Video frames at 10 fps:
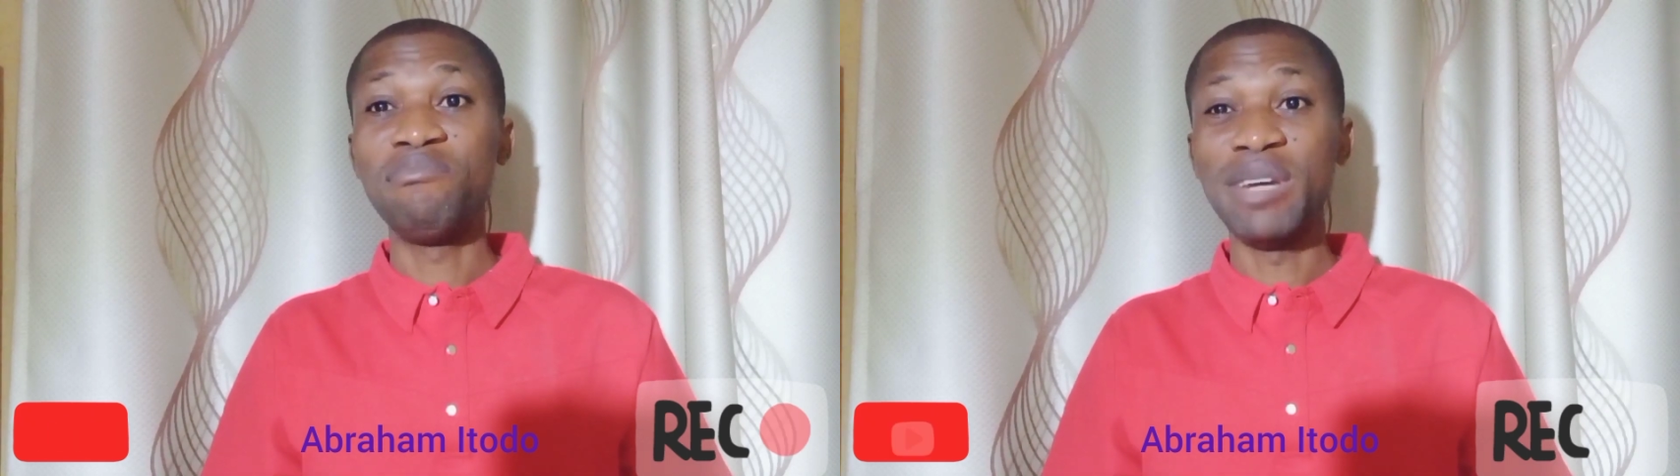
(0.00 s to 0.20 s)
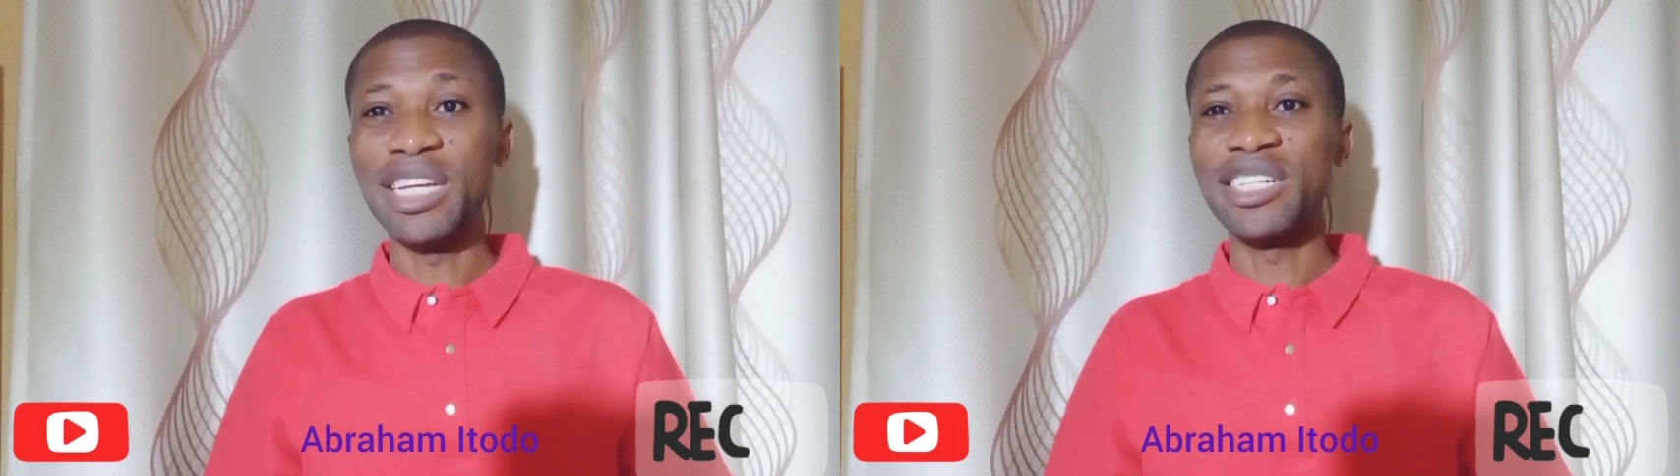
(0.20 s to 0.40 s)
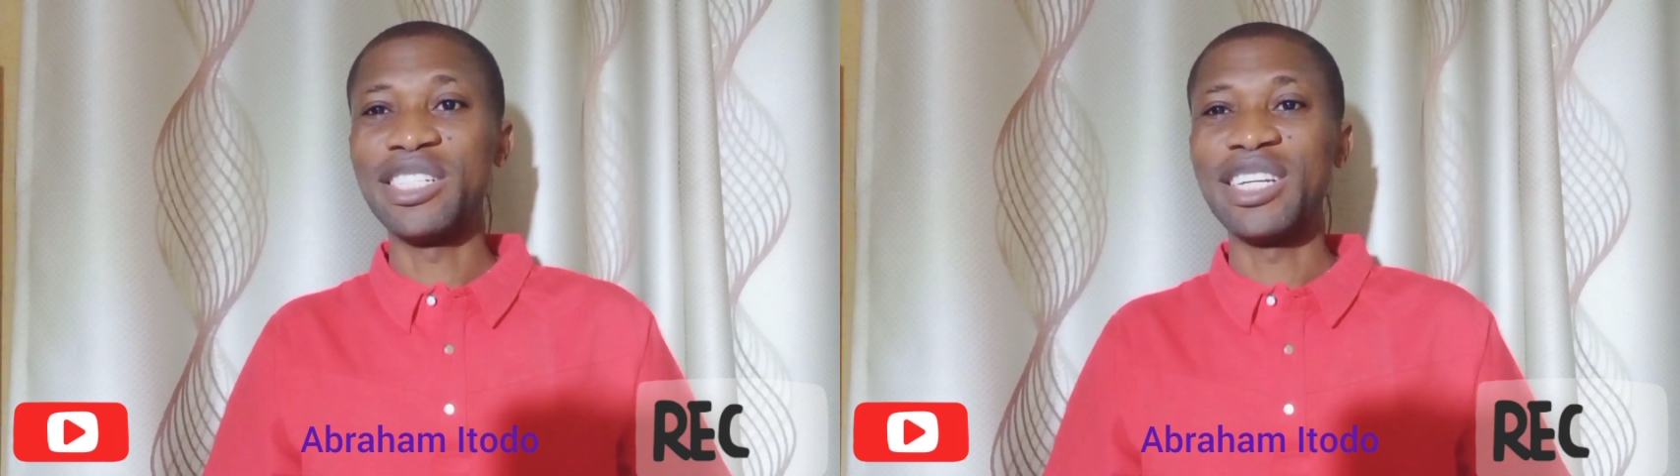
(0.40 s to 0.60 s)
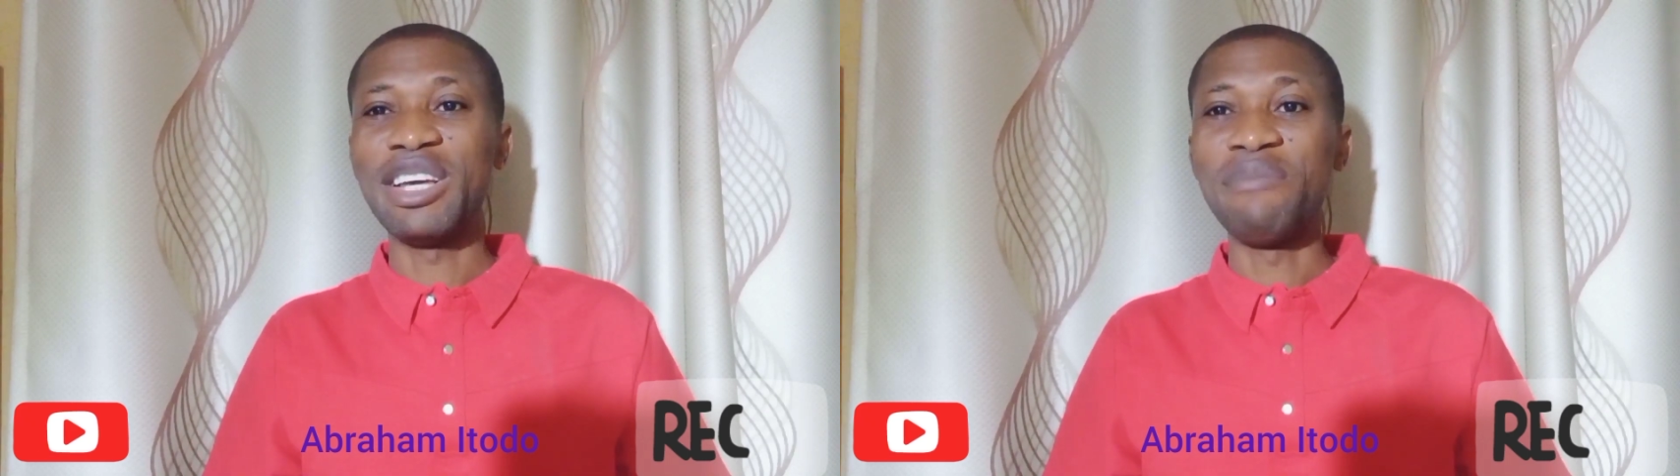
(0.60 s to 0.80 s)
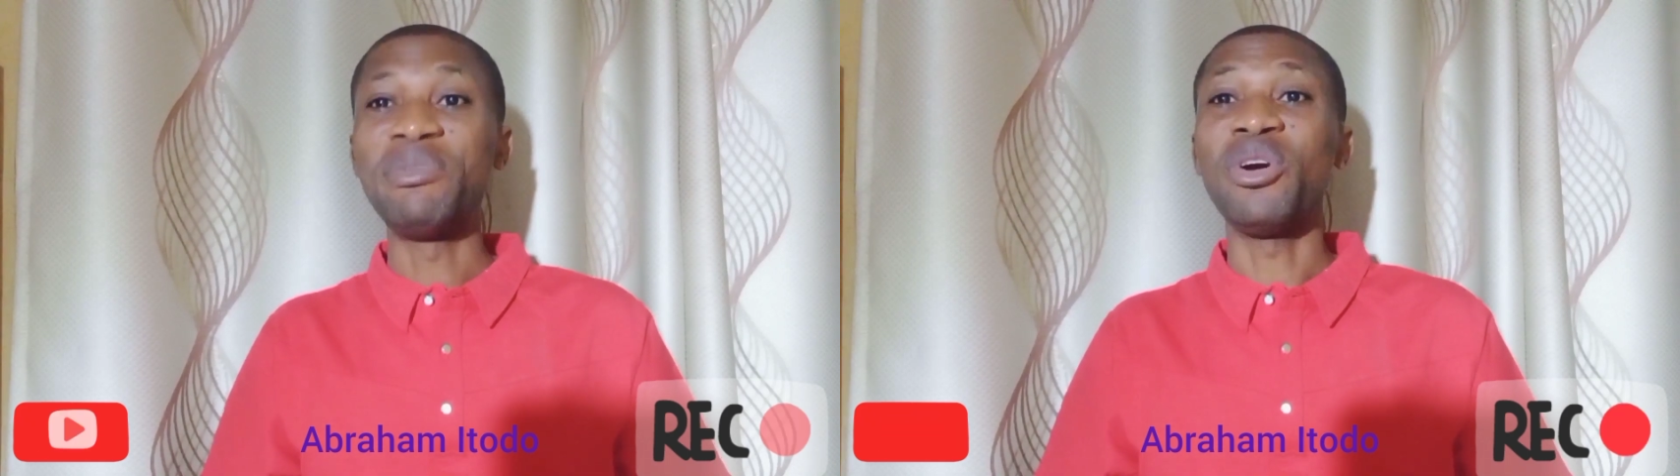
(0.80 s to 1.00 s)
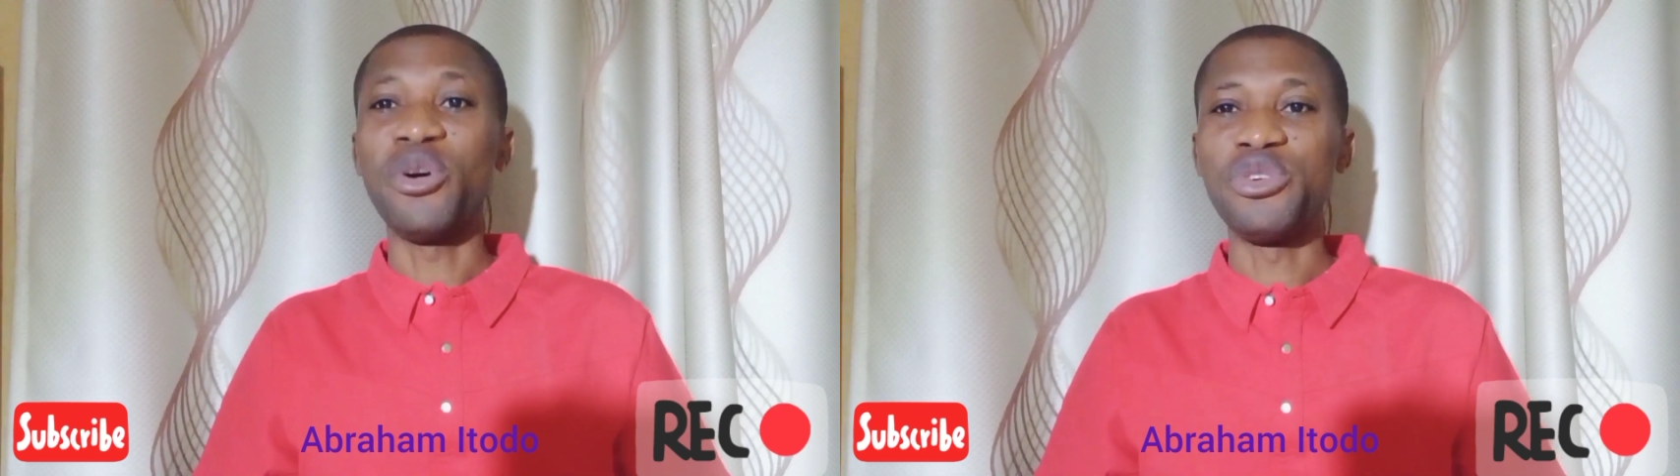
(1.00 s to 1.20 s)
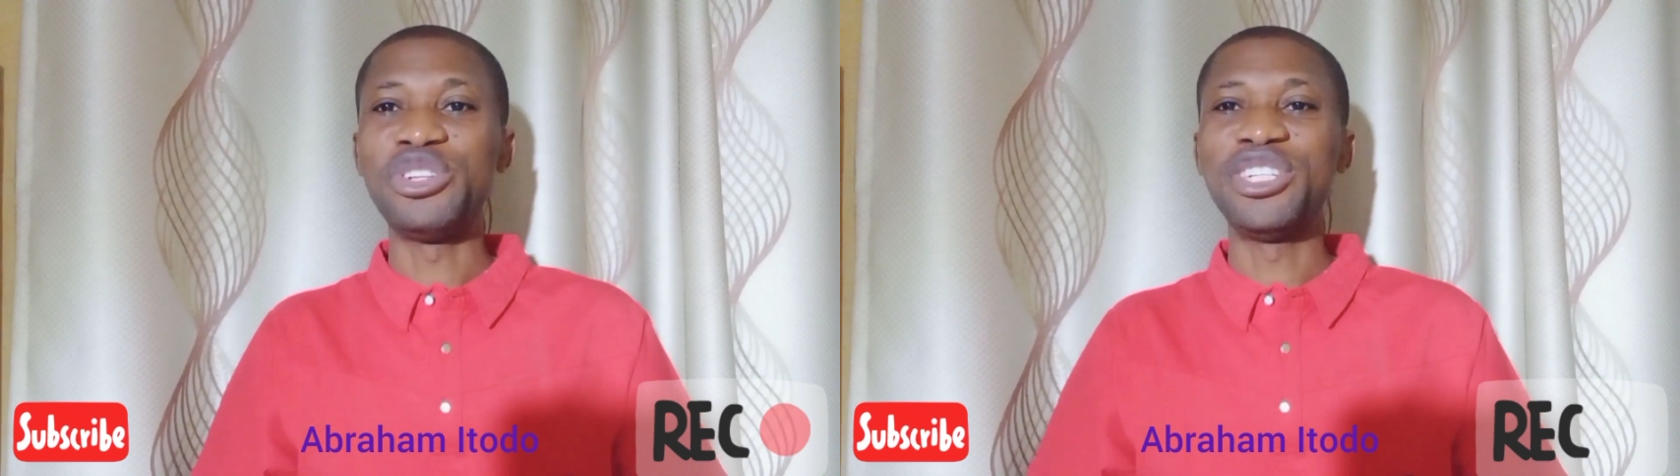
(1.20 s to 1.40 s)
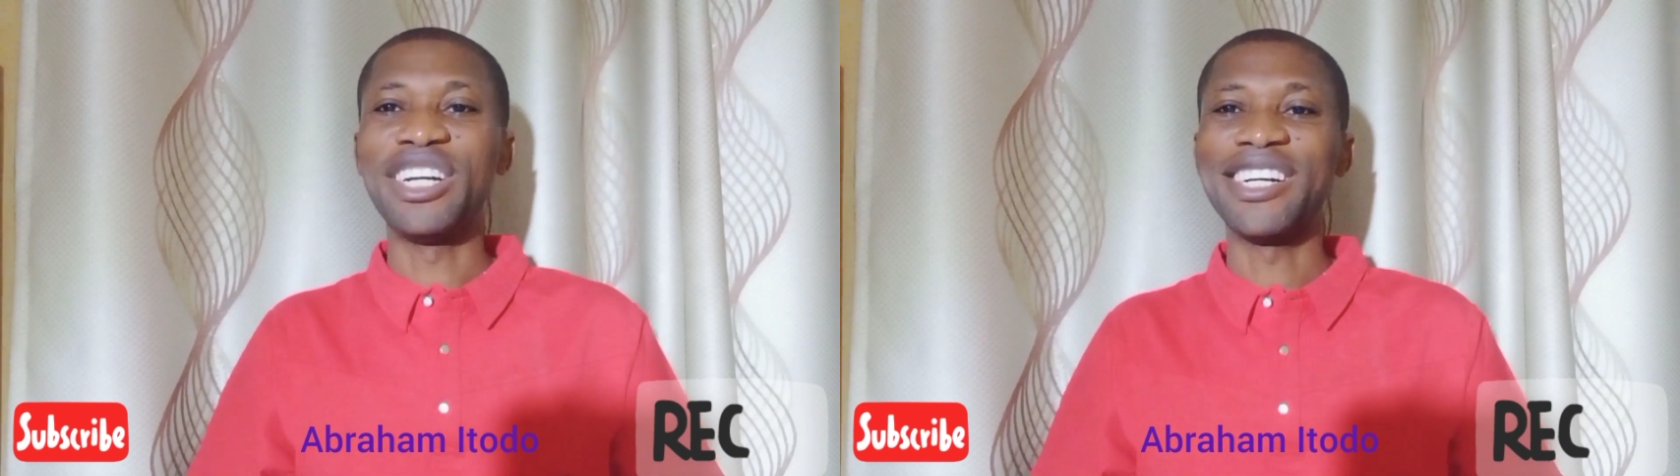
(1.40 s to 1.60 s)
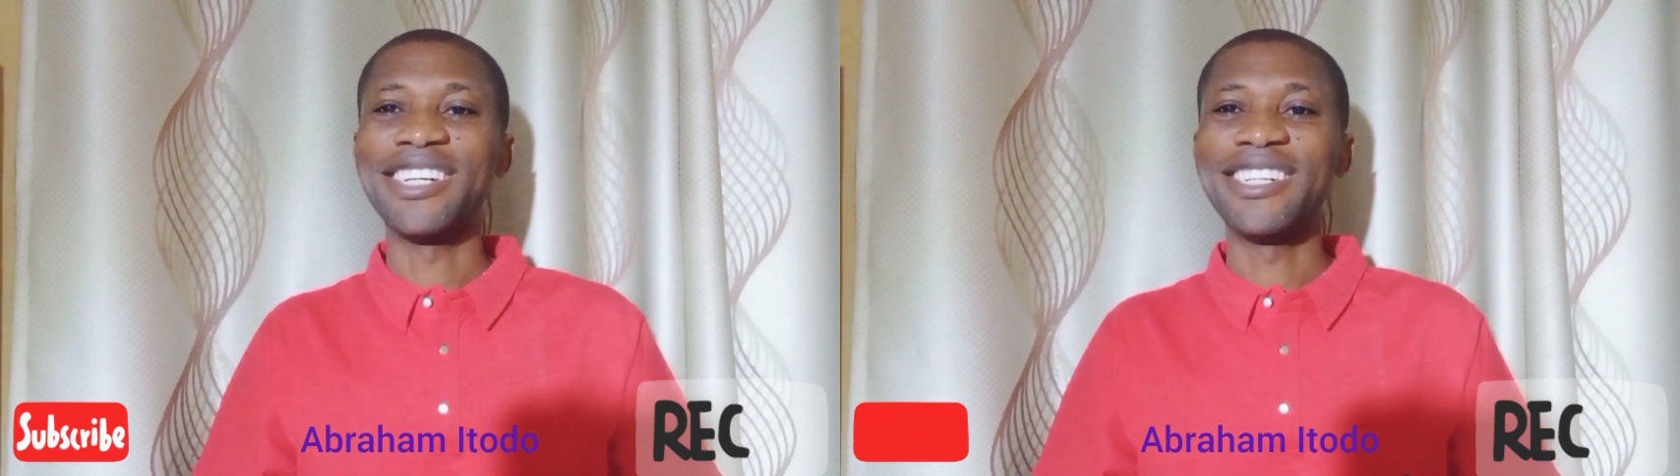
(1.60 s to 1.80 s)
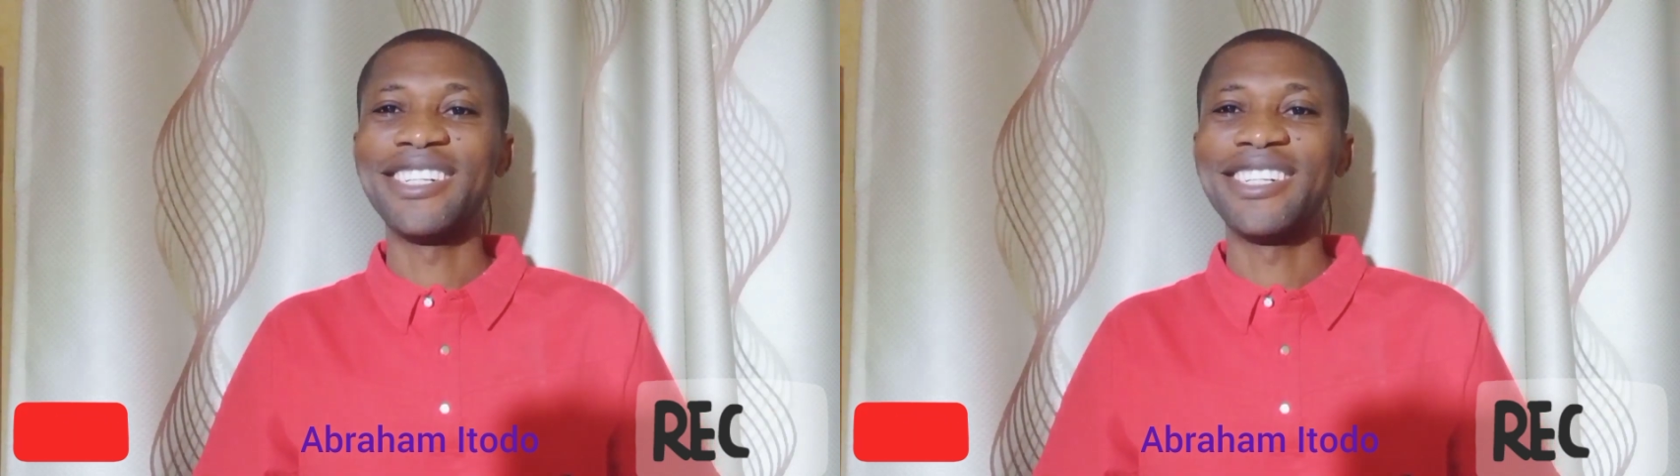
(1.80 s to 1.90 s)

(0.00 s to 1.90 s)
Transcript: please be original.